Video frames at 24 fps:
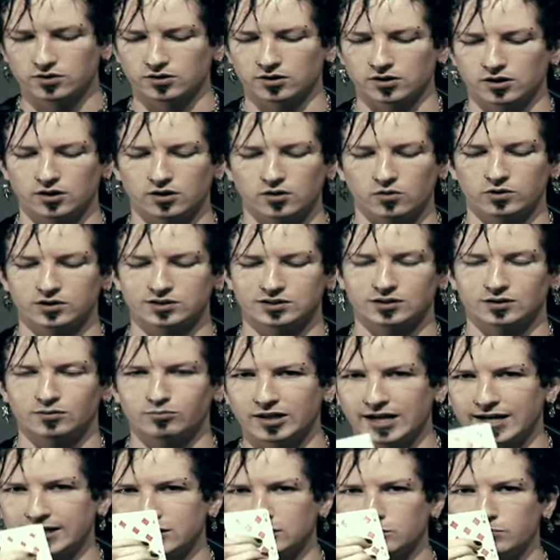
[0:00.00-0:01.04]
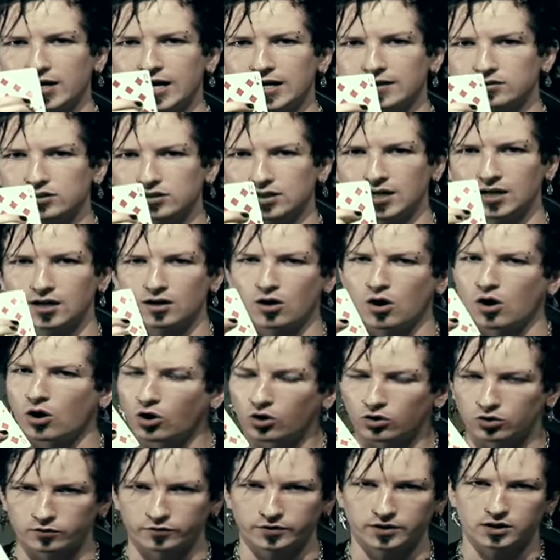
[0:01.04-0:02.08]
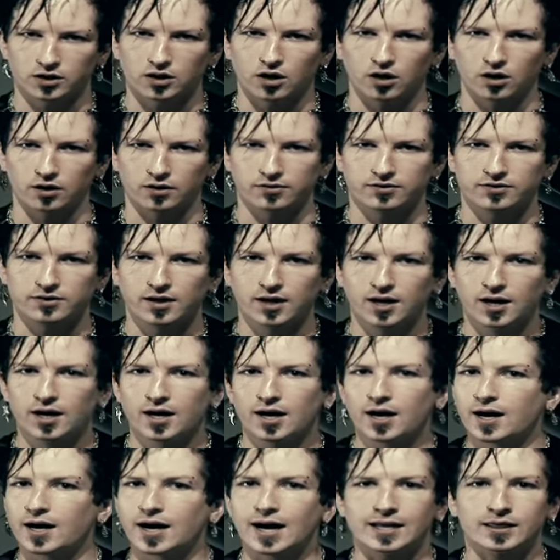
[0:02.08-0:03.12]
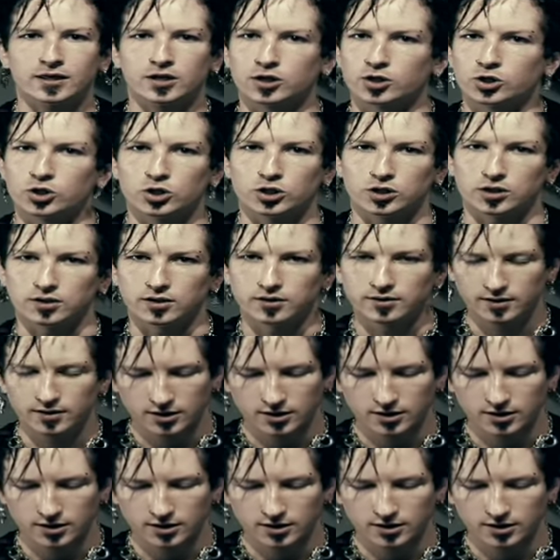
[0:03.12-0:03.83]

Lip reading: You're gonna notice little black spots getting all over the cards, and not good.